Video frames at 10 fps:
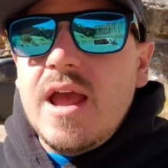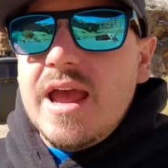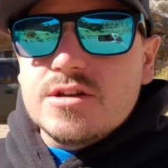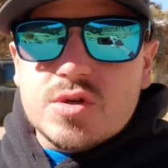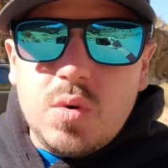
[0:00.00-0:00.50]

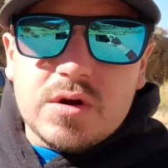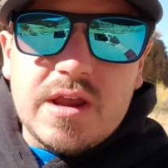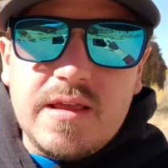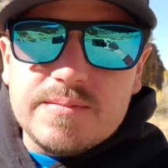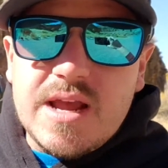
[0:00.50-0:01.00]
and
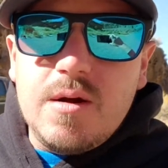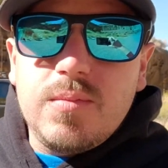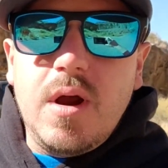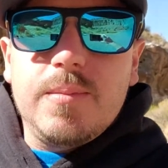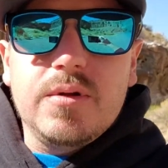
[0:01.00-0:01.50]
torquing them down
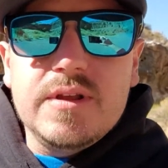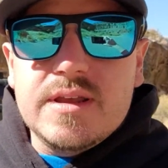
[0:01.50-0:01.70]
properly.